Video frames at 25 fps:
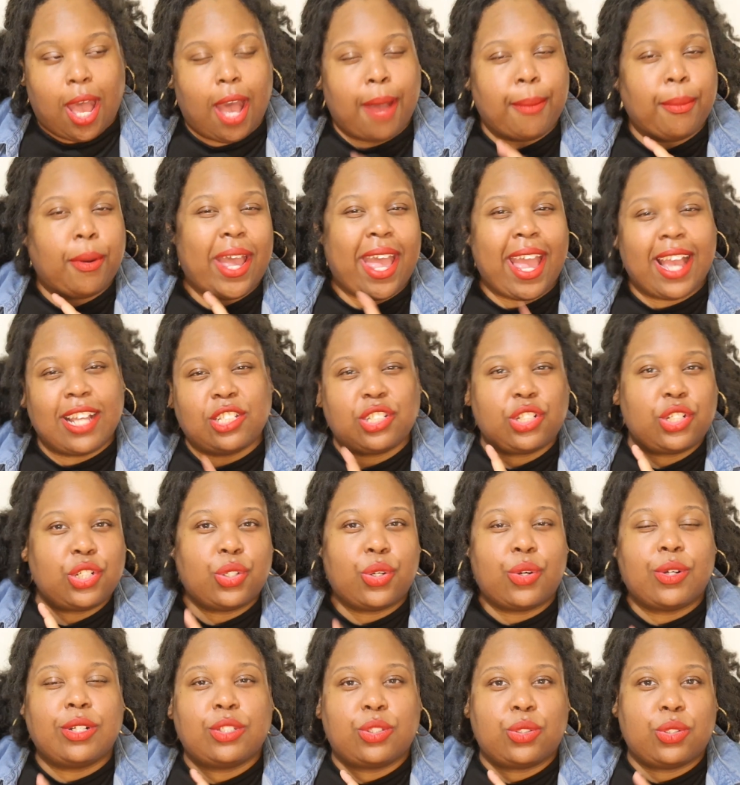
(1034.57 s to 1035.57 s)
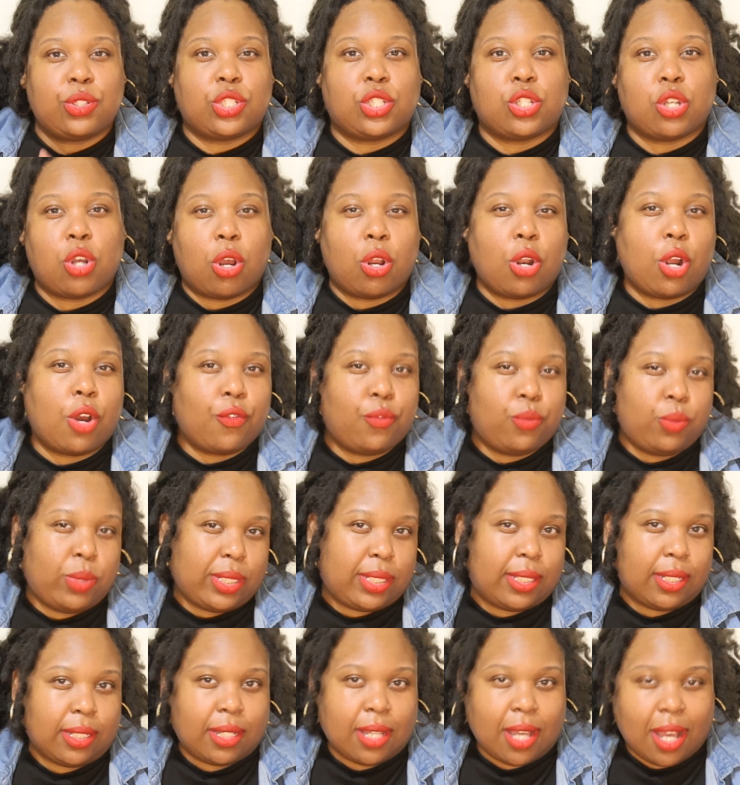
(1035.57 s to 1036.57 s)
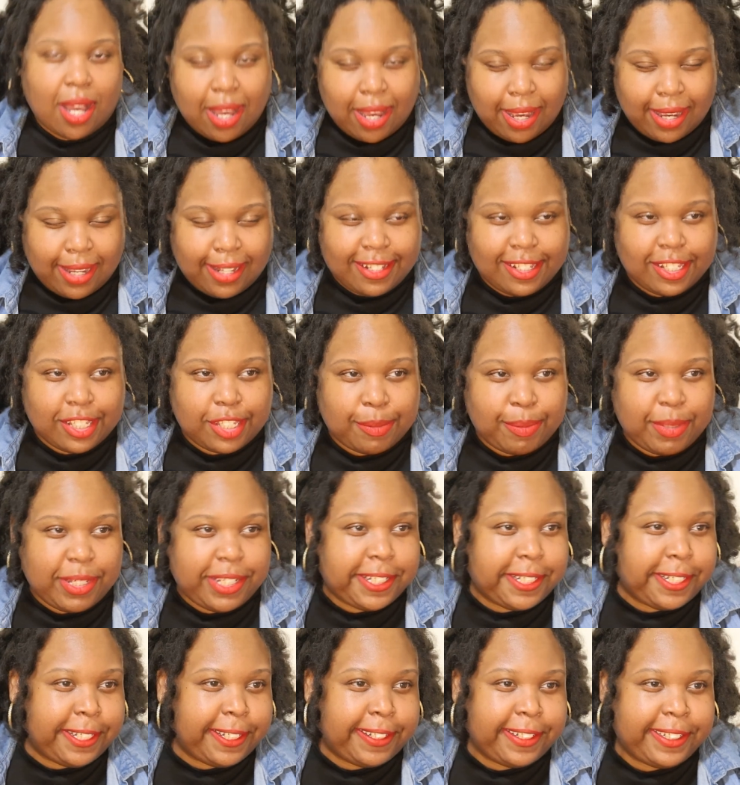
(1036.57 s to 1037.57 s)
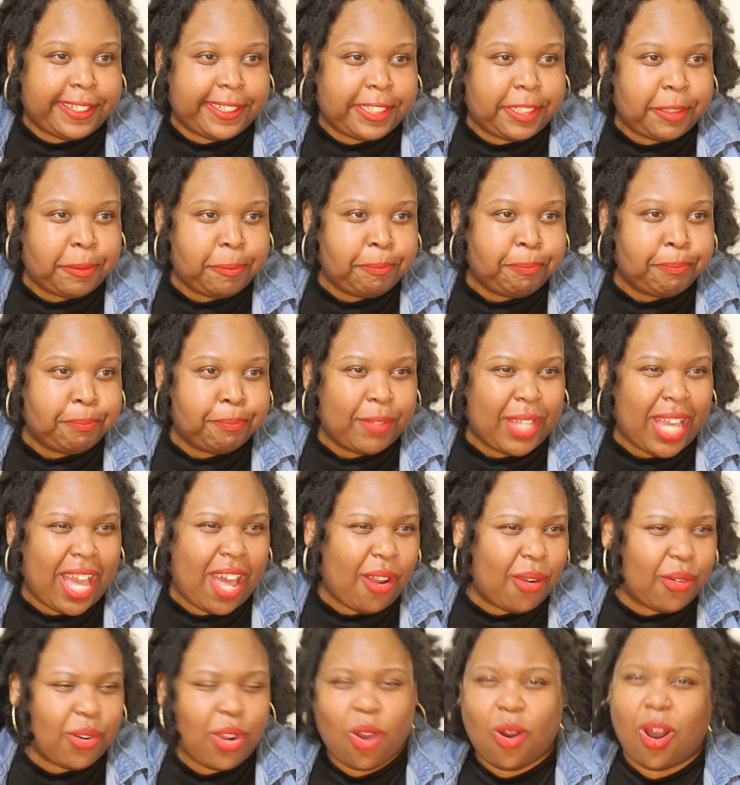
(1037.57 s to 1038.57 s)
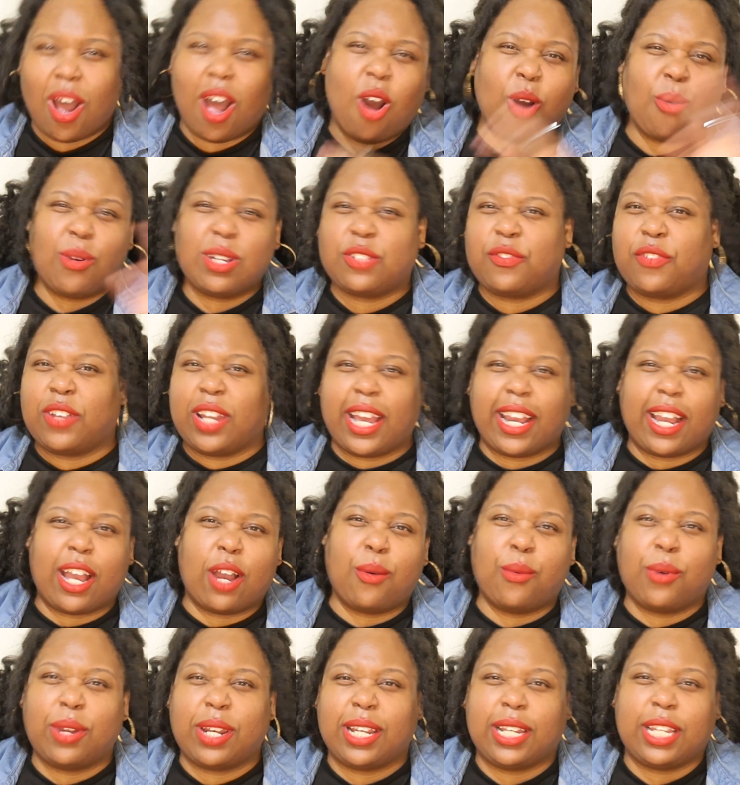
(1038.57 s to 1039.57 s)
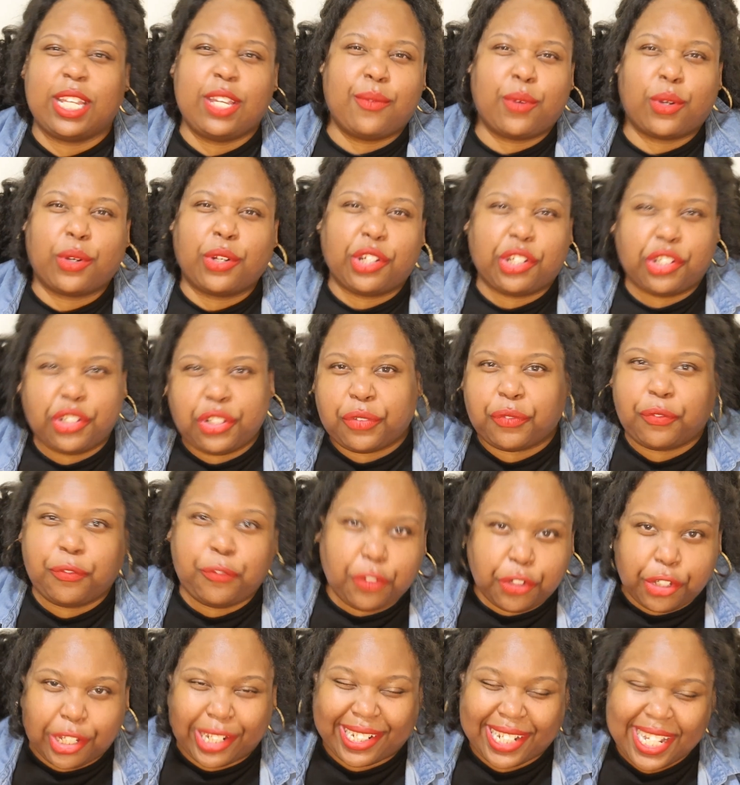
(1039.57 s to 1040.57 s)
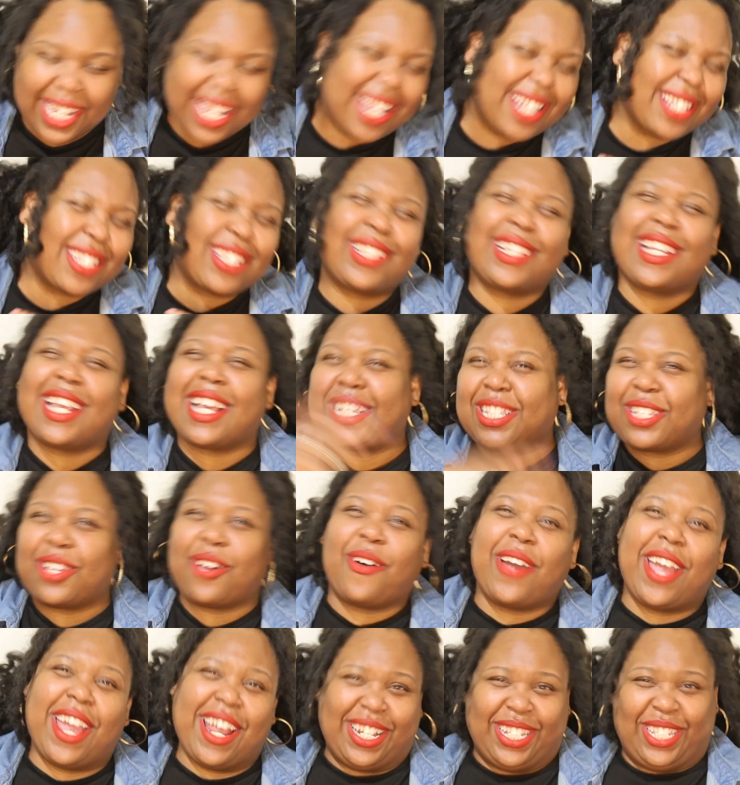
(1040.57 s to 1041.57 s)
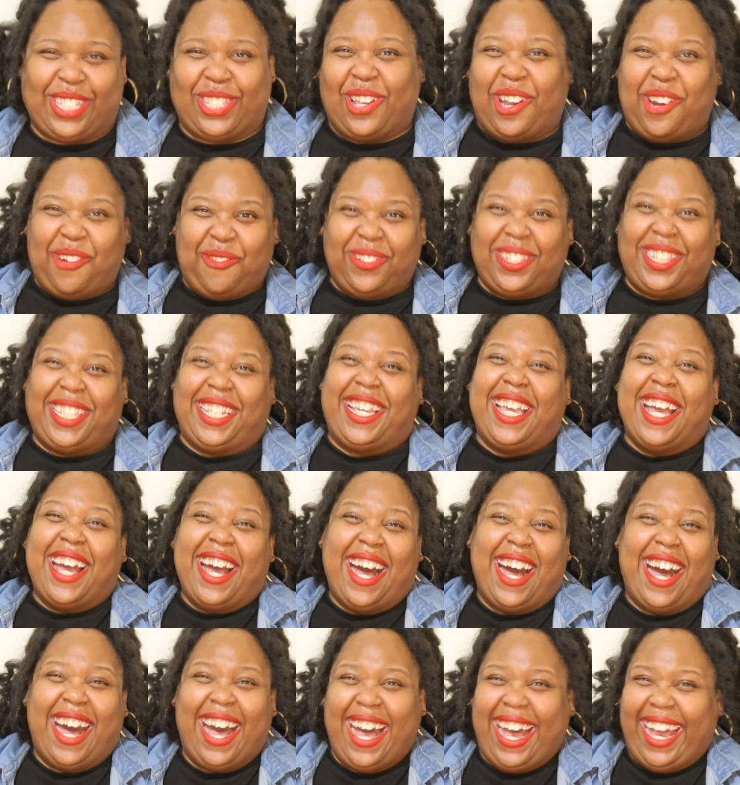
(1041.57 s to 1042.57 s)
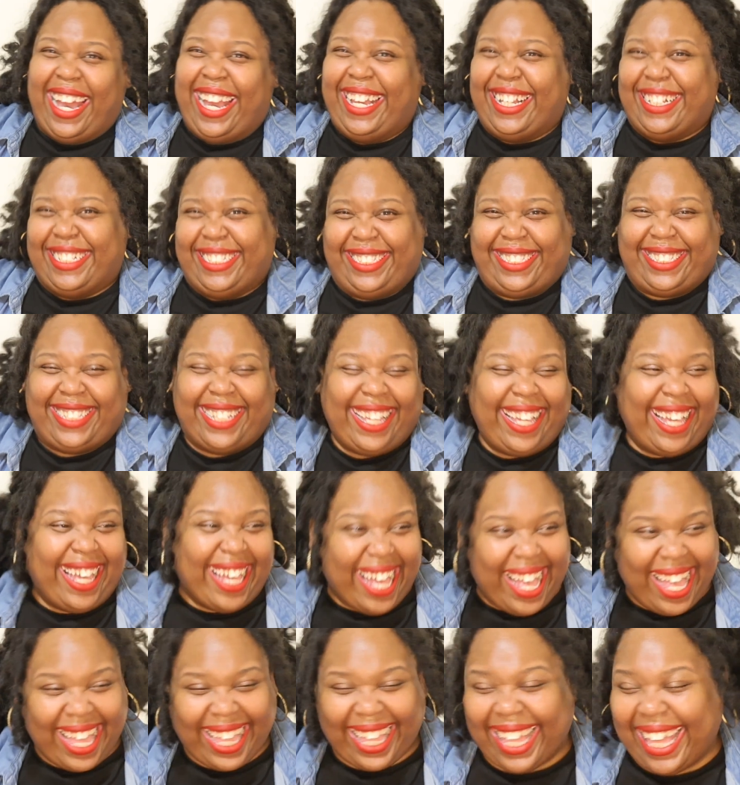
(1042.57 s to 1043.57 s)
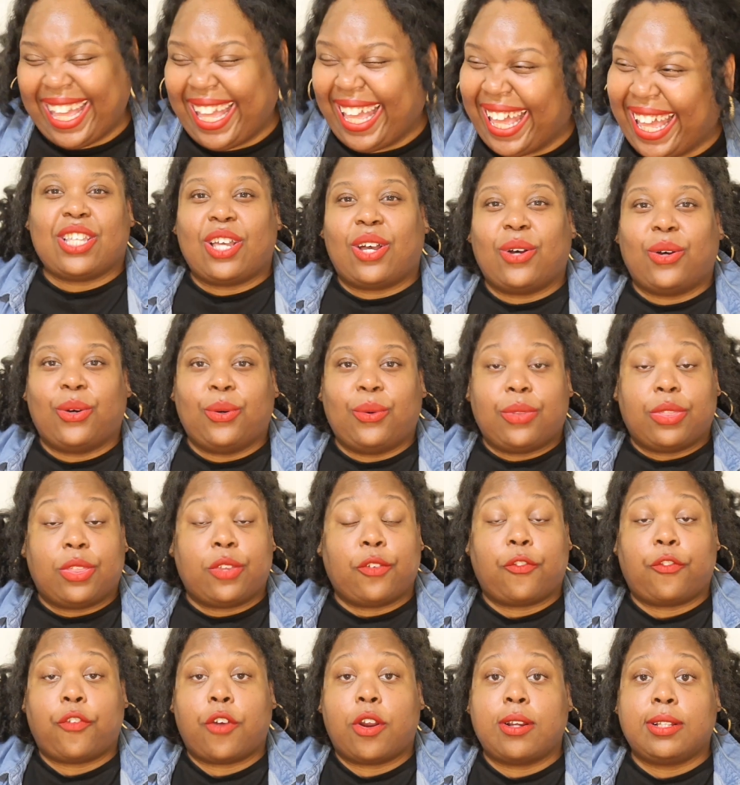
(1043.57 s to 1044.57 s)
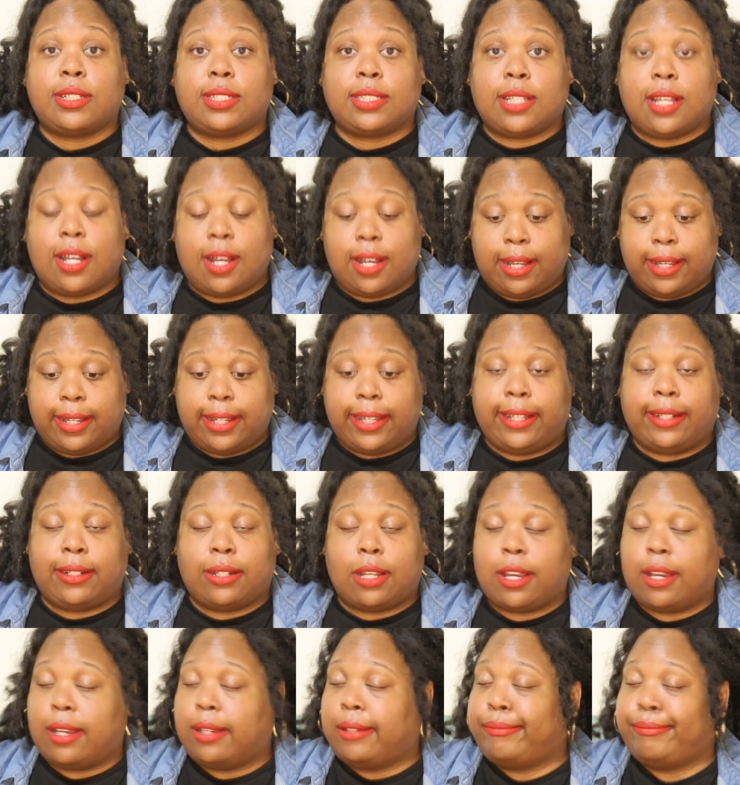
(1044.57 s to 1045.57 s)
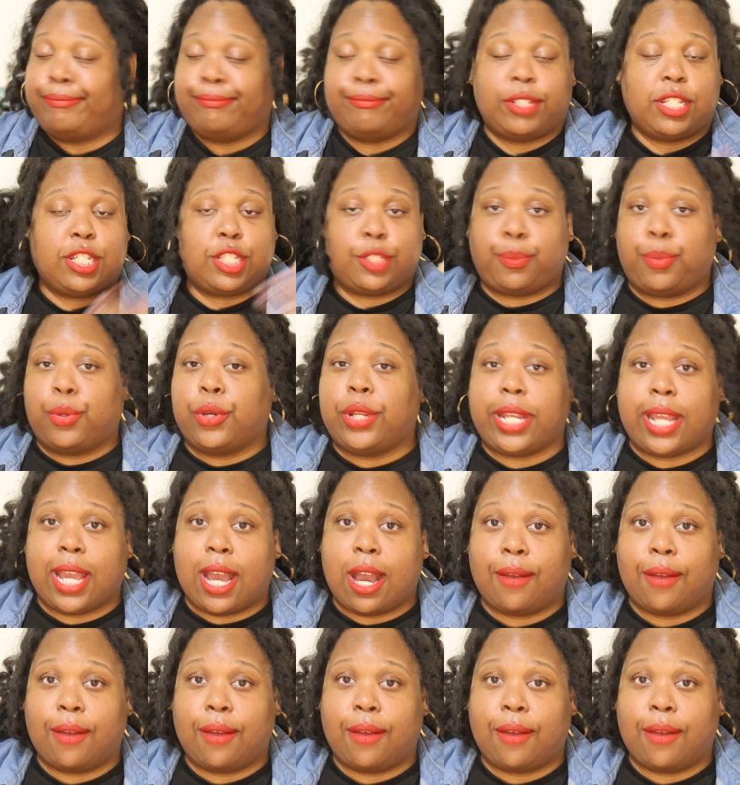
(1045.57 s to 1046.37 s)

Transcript: I'm actually going to start off with the cons because, I don't know, I always feel like I want to leave on a good foot. So let's go ahead and start with the cons. So the first con is pretty